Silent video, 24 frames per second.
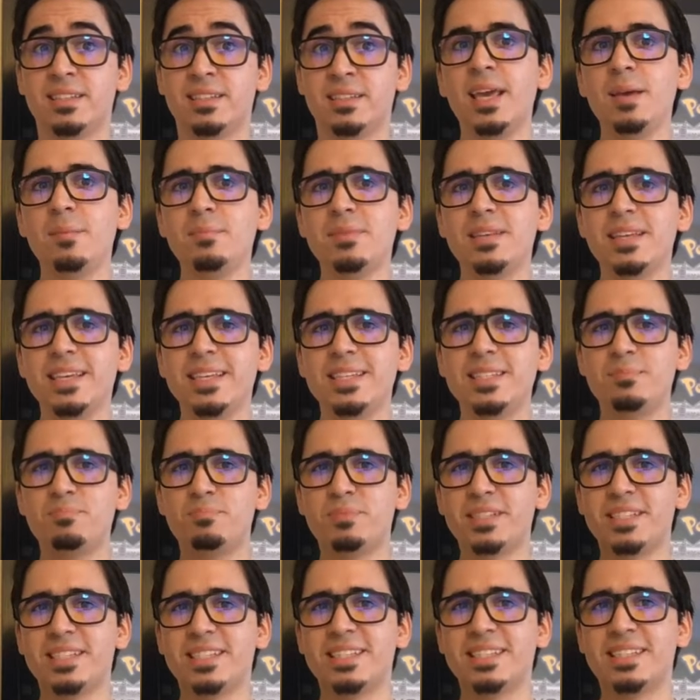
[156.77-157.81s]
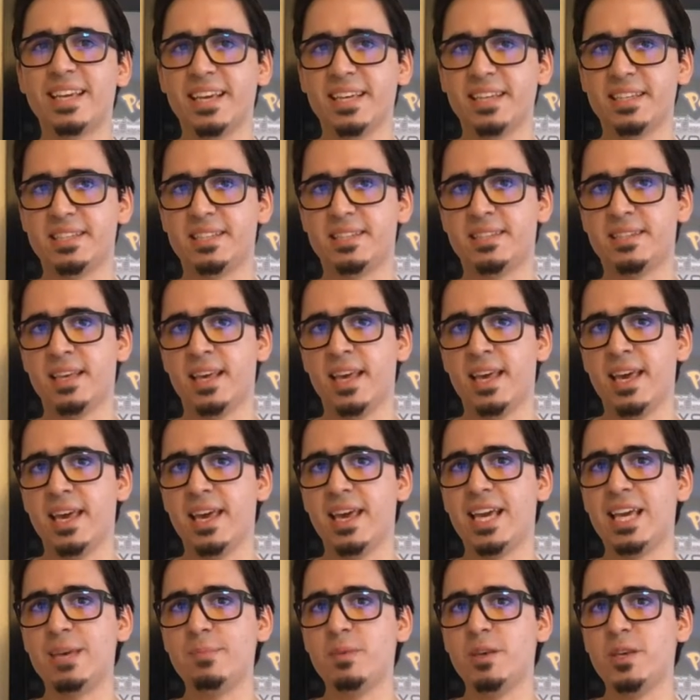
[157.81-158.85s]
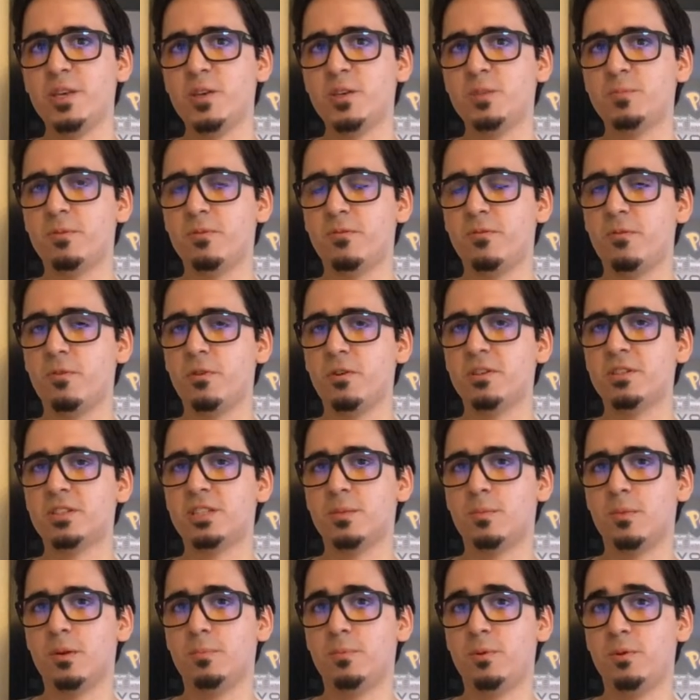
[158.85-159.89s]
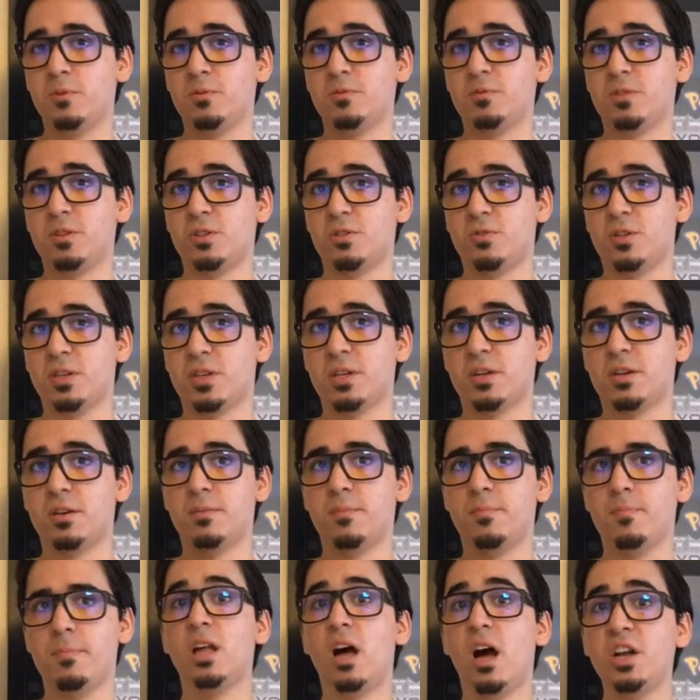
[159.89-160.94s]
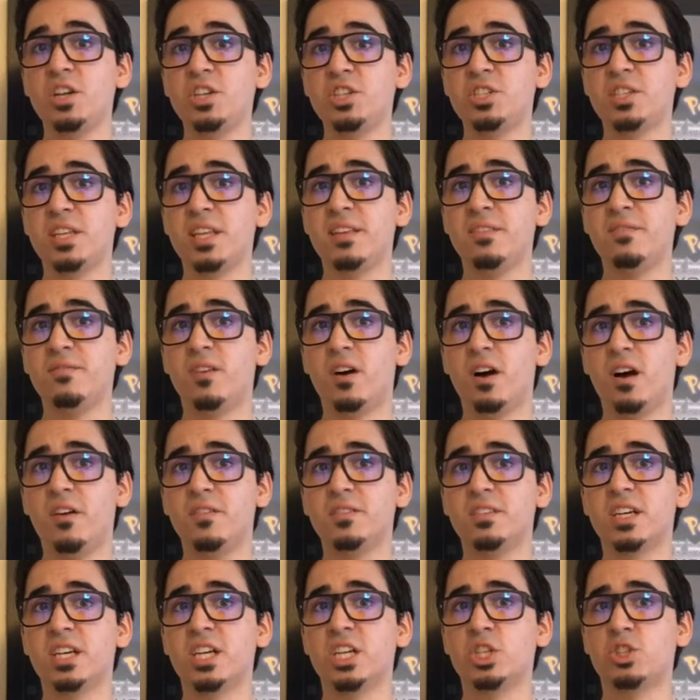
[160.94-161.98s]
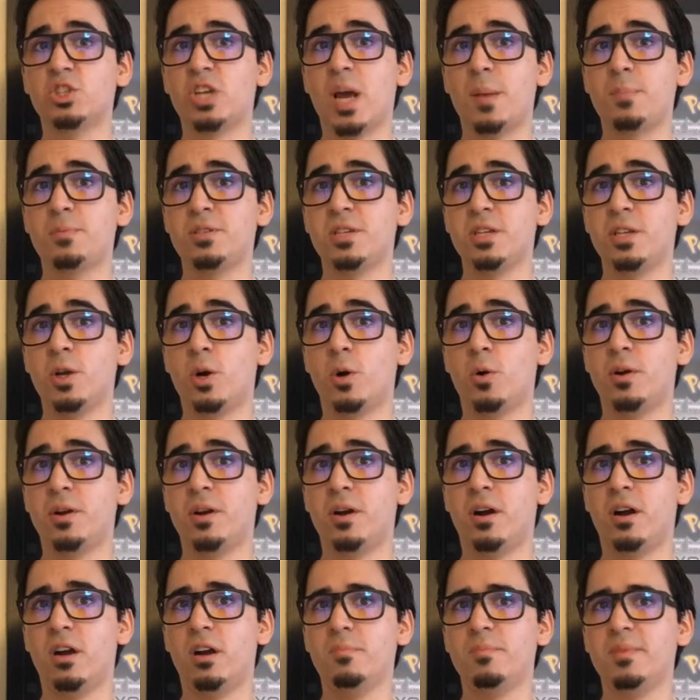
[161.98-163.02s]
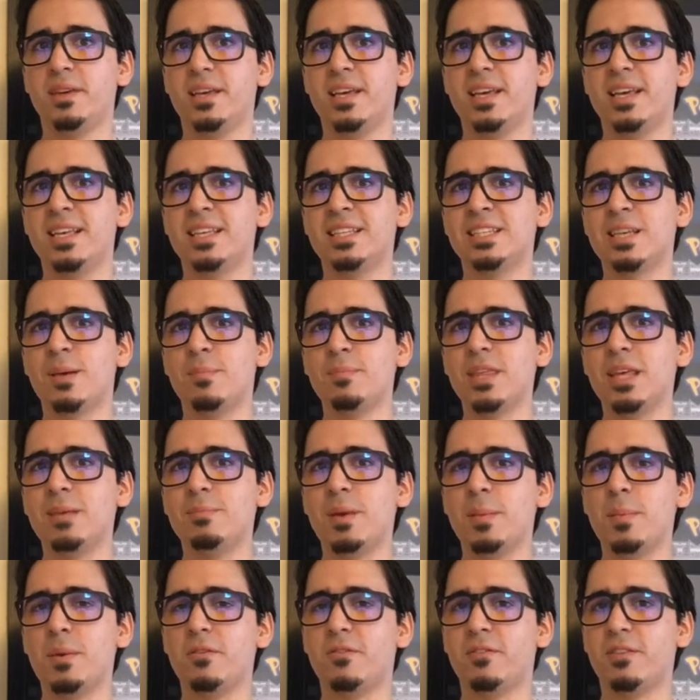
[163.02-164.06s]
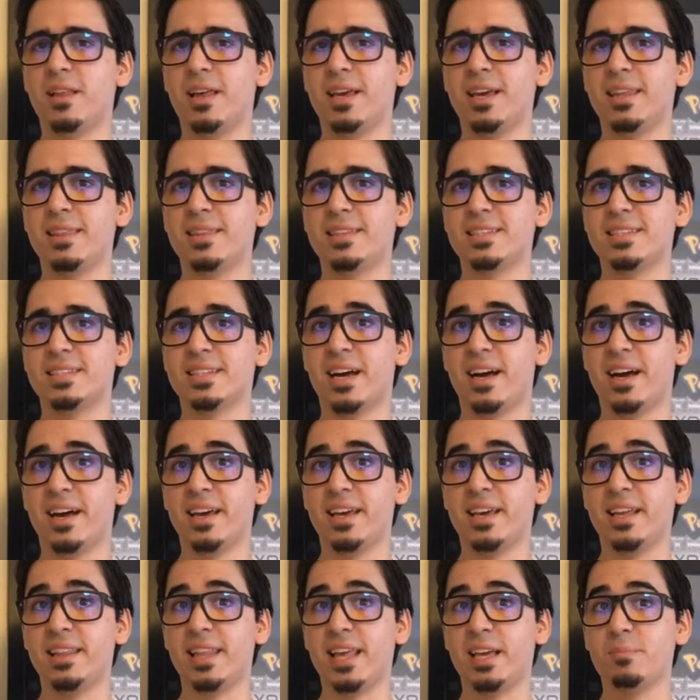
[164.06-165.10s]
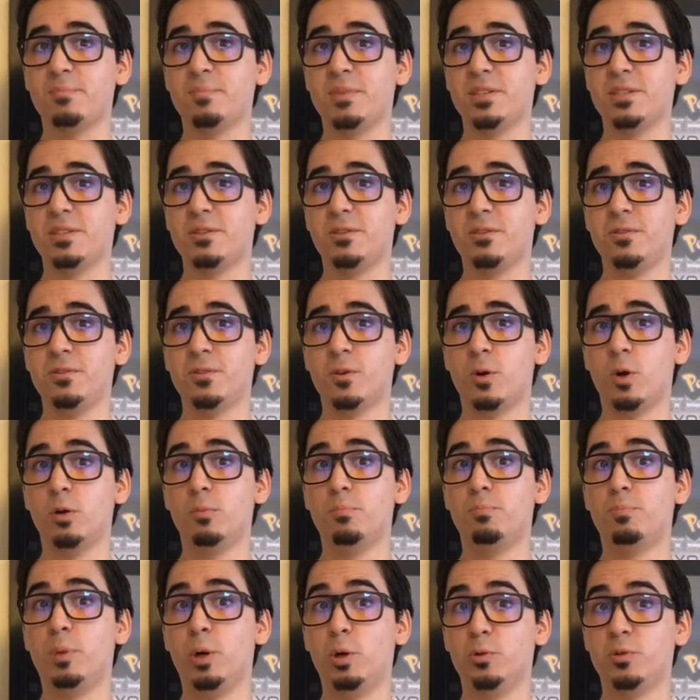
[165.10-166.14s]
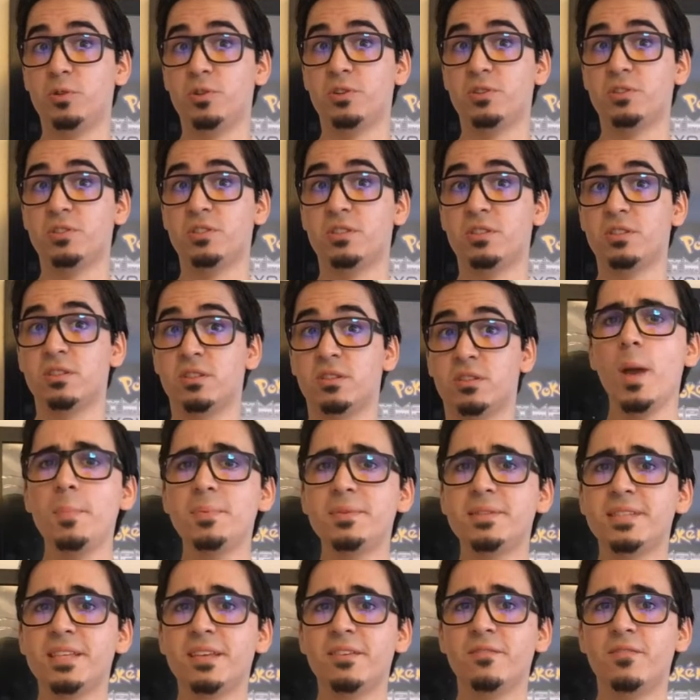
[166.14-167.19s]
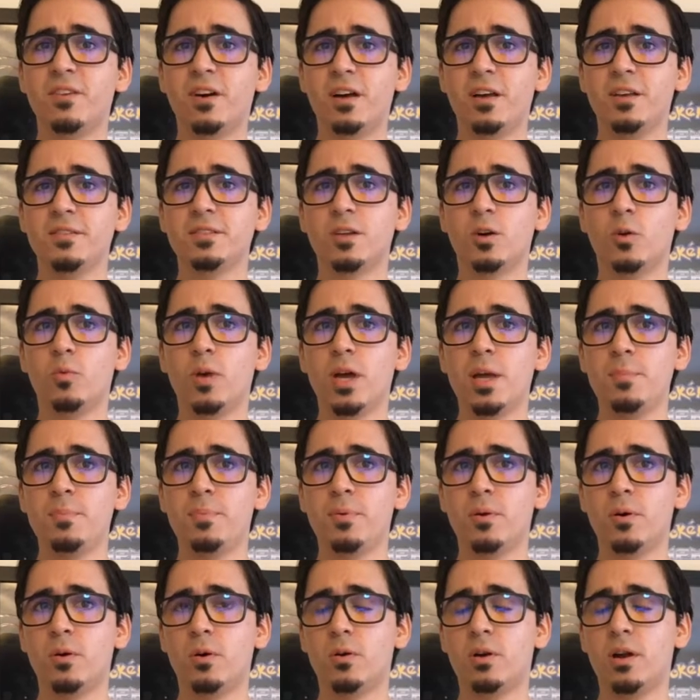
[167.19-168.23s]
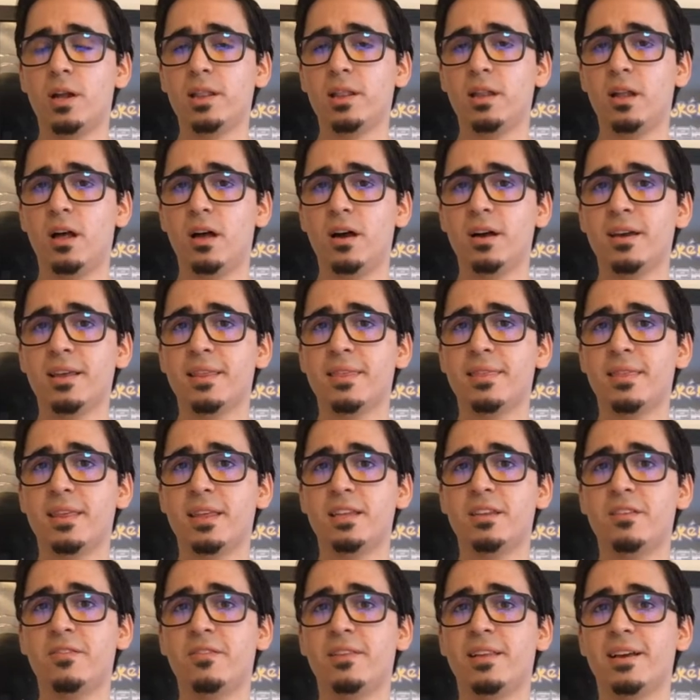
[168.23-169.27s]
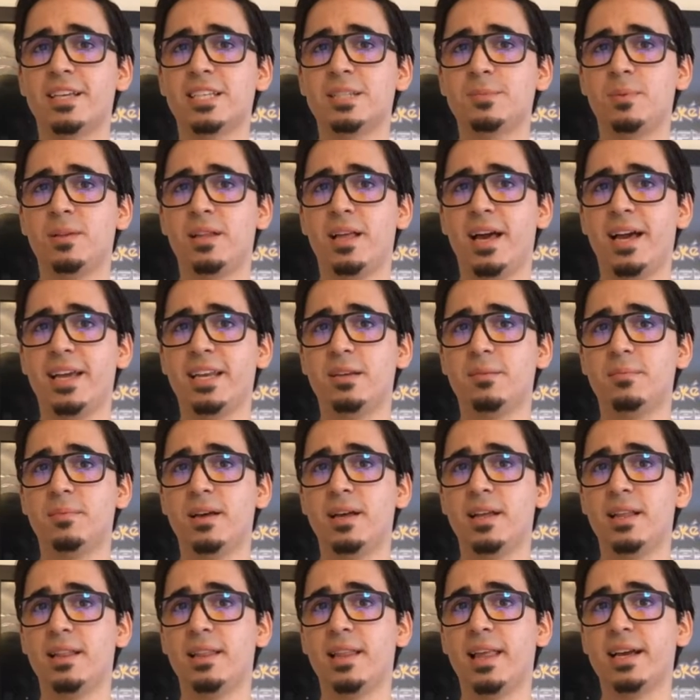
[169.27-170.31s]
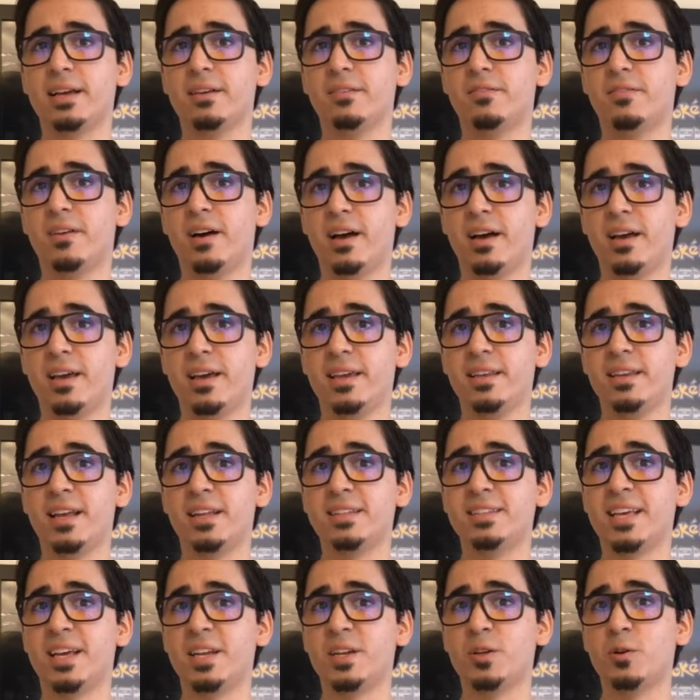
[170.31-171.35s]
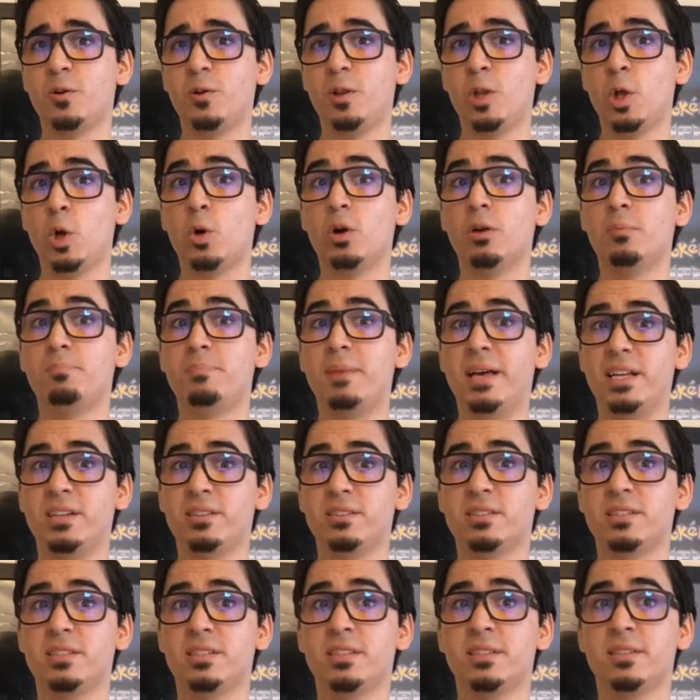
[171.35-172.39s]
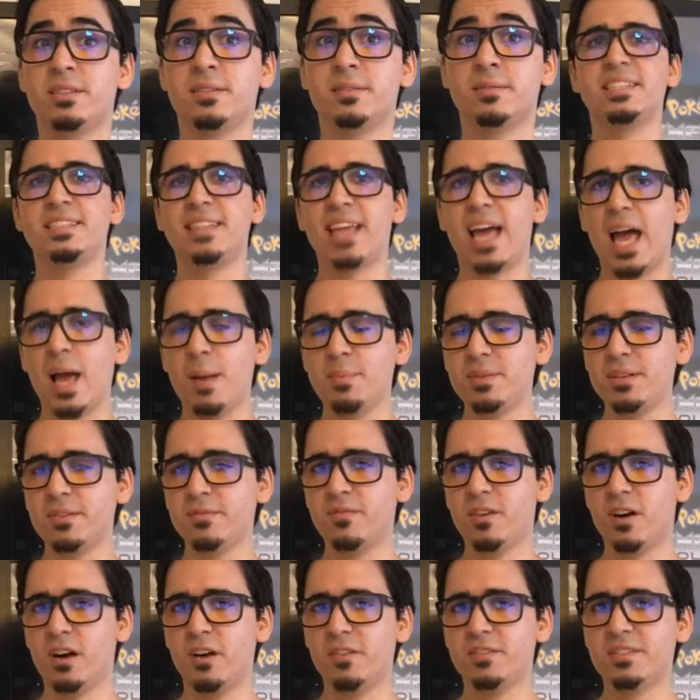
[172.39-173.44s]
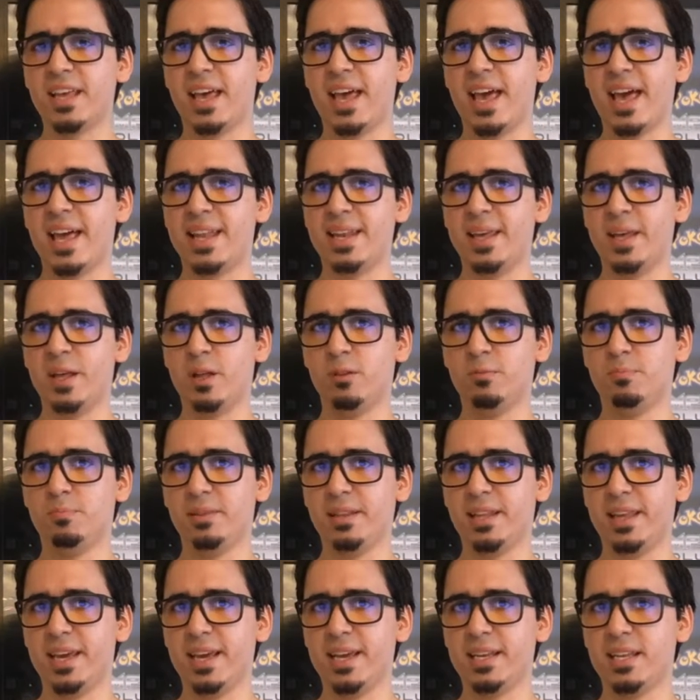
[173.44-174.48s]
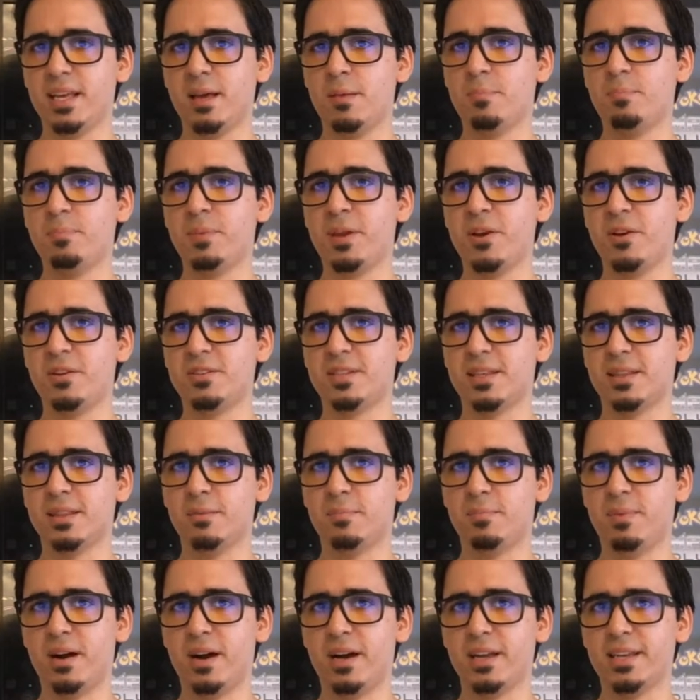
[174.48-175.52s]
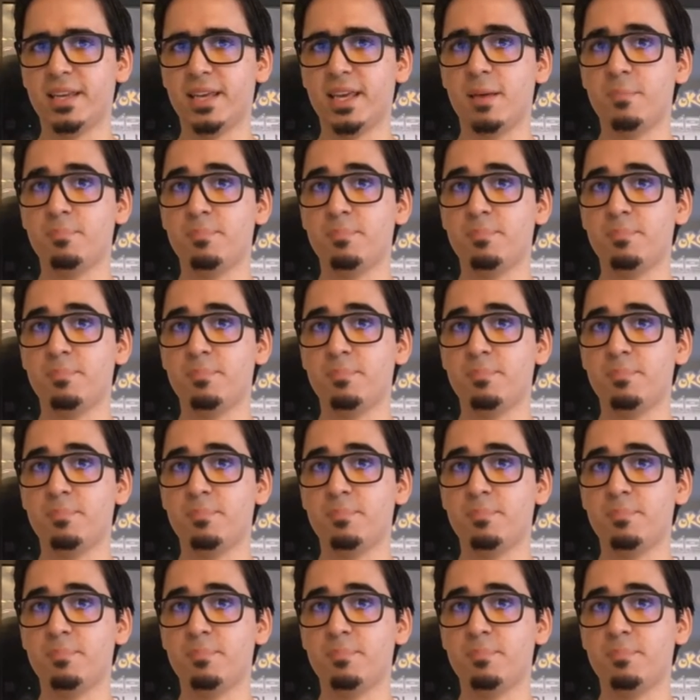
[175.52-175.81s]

Aimed is precise. It can be used before someone pulls the trigger. Launched involves a contraption or an army. Something may be flying in the sky, like missiles or boulders. Whipped involves a whip or a long, thin, flexible item, like a vine, a tentacle, or a belt. Stabbed involves a handheld blade, piercing the body.